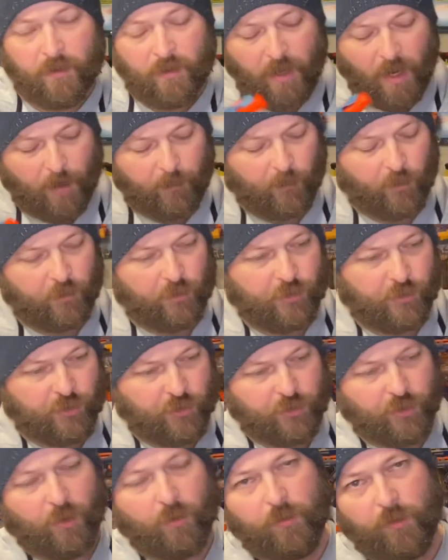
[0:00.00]
I'm going to
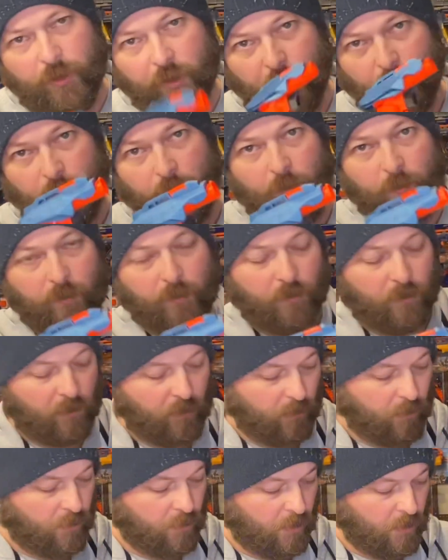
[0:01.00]
show you
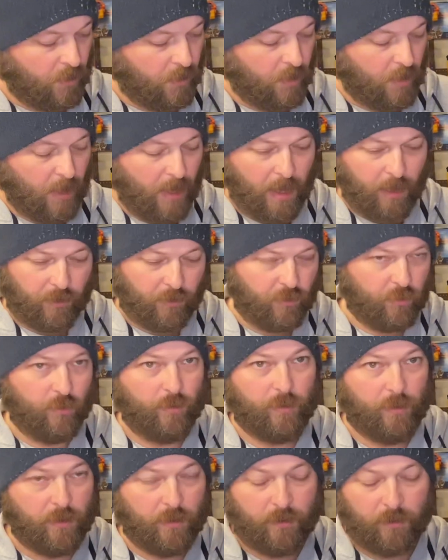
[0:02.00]
how to do
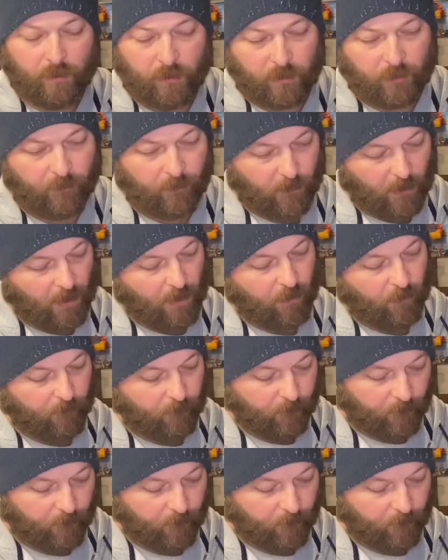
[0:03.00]
it. Now,